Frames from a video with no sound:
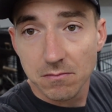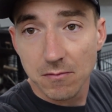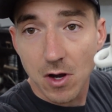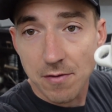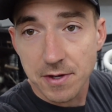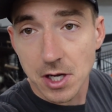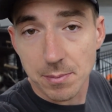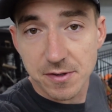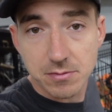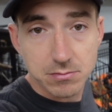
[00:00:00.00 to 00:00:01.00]
coffee
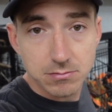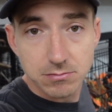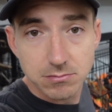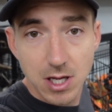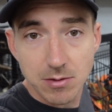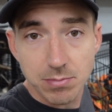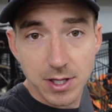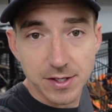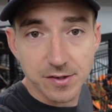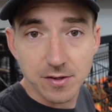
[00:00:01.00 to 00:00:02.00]
cups and
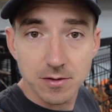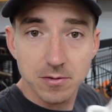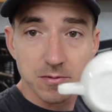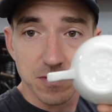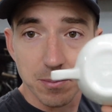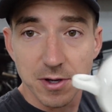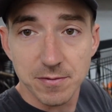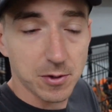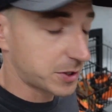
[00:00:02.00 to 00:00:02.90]
plates from Buffalo,